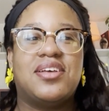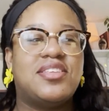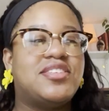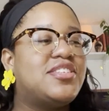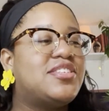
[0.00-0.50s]

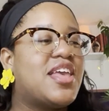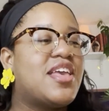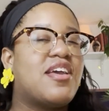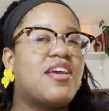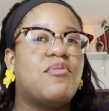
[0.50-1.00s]
This is
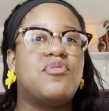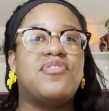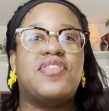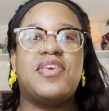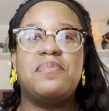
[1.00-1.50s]
like one
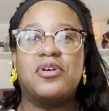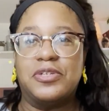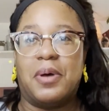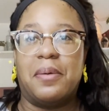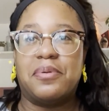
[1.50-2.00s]
of the
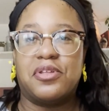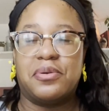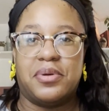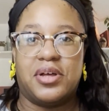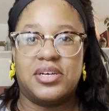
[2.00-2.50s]
most popular
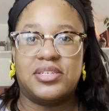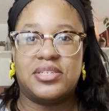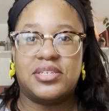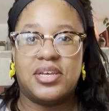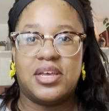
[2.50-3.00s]
books